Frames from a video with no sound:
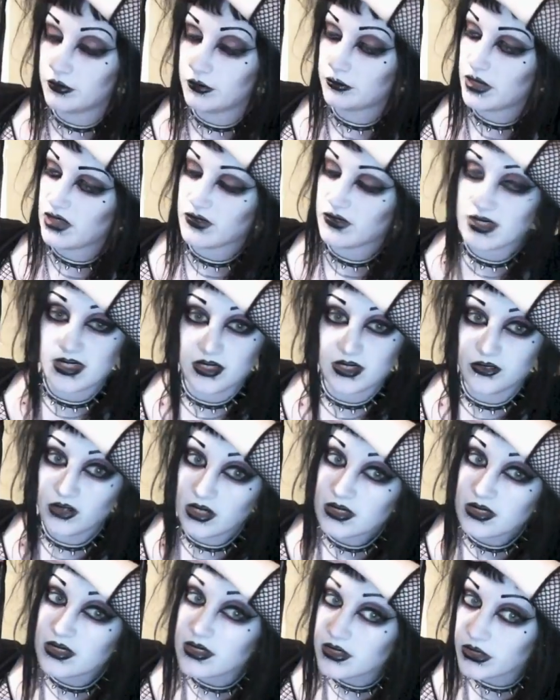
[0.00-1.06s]
PVC
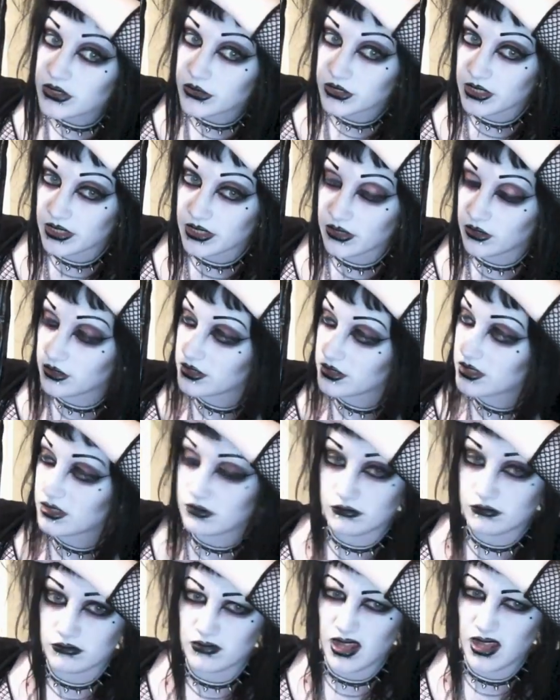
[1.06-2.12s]
trousers usually cost
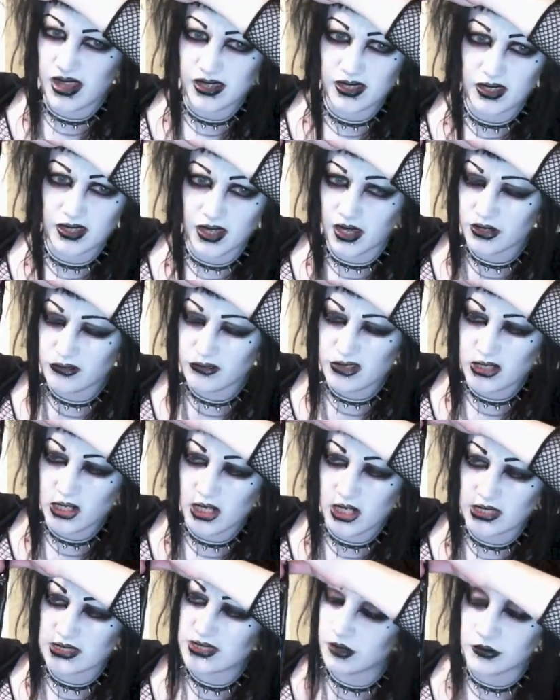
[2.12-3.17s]
like
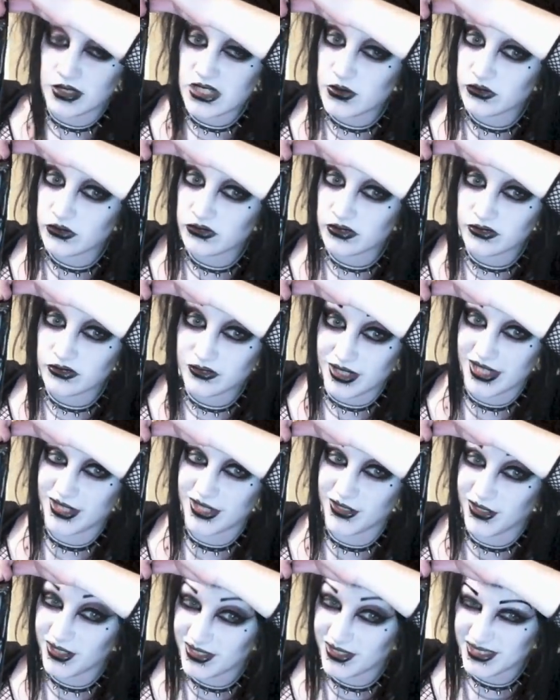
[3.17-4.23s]
$100. These were
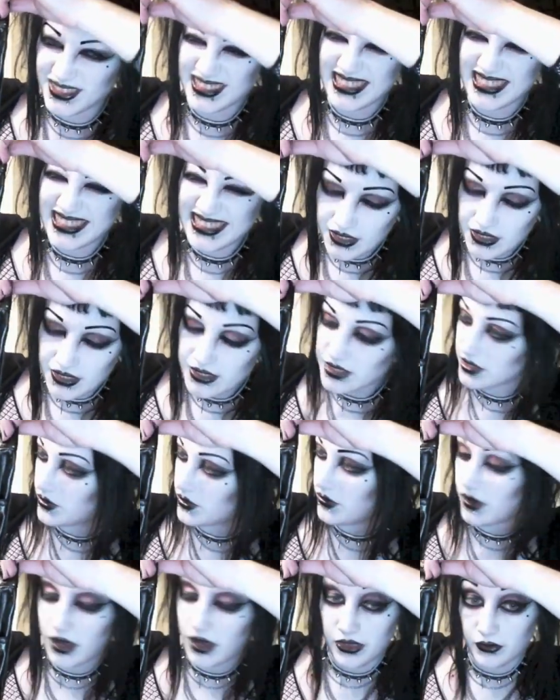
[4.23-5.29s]
$15. So
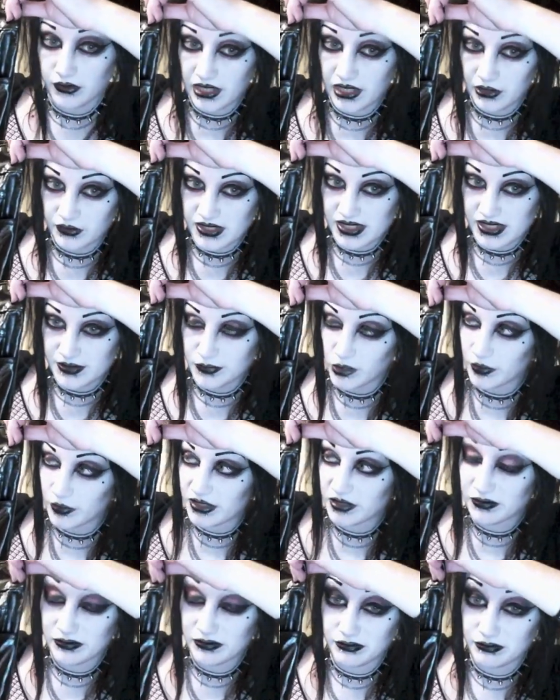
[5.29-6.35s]
I thought that was probably
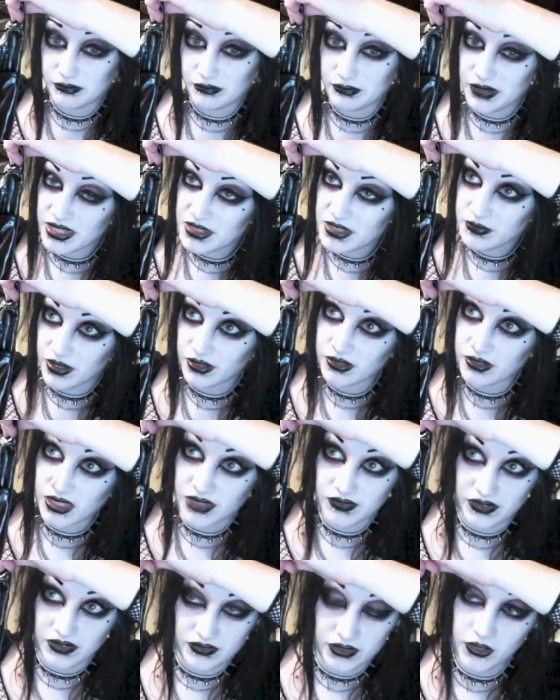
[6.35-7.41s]
the best bargain I've
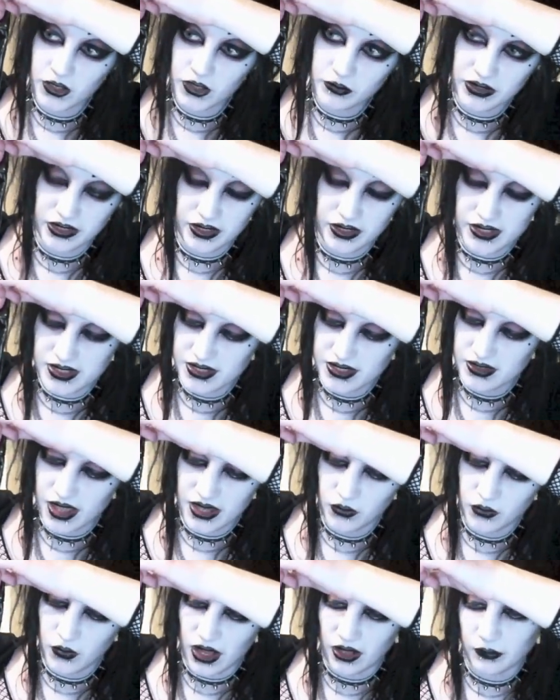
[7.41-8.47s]
ever got, because
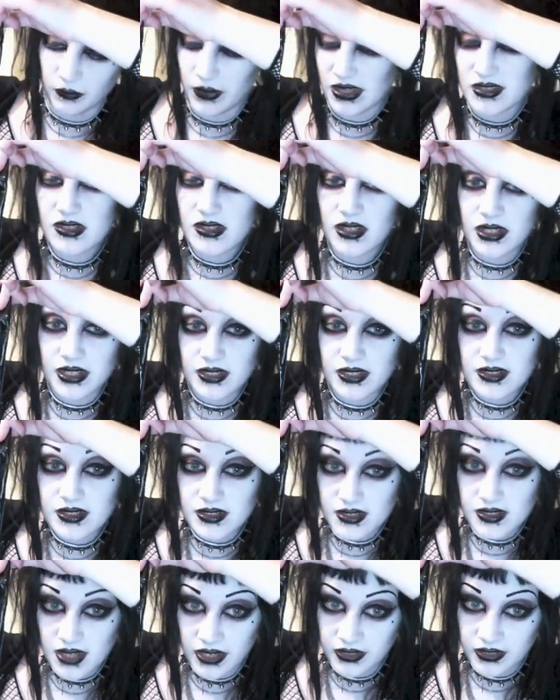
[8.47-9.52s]
like, well, basically it's
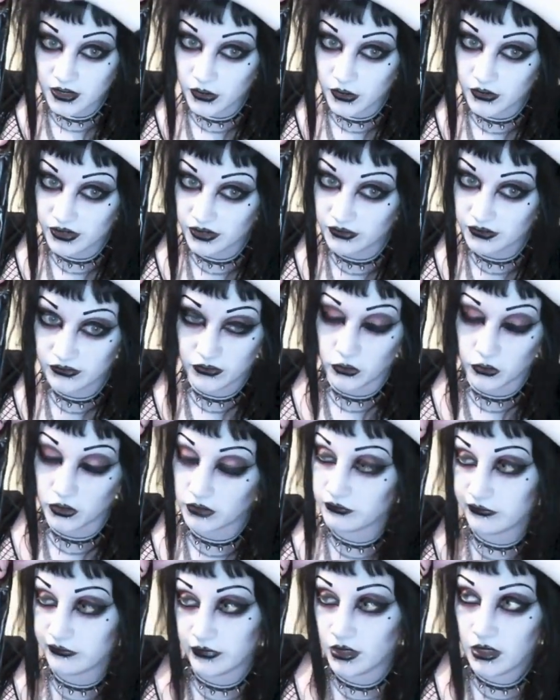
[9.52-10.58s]
designer clothing for
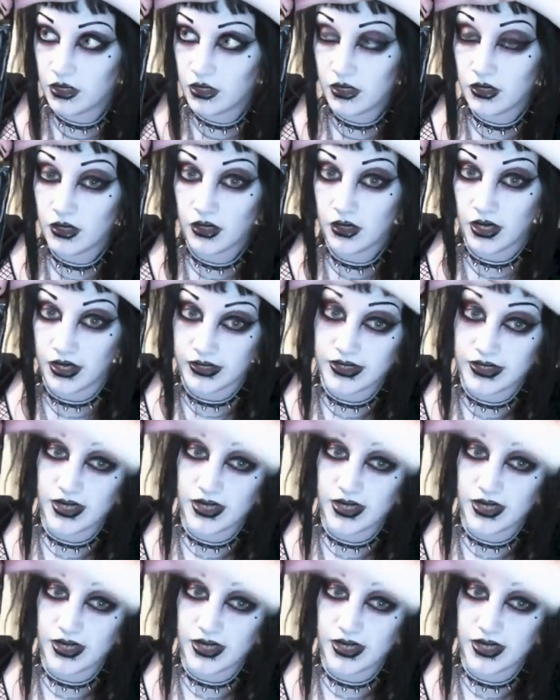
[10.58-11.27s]
I